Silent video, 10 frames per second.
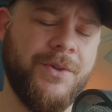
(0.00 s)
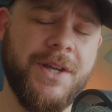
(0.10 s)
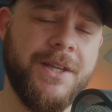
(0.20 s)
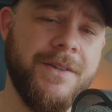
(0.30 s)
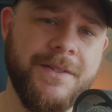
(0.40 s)
which
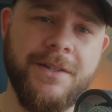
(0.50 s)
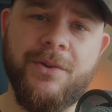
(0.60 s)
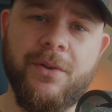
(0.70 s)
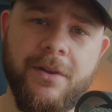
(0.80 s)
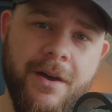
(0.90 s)
I used to
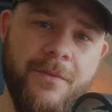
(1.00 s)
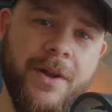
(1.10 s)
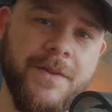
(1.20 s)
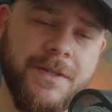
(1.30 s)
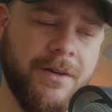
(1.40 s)
do a lot
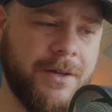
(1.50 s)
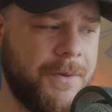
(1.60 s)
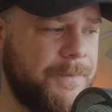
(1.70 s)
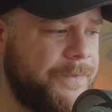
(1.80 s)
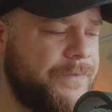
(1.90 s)
when I was younger,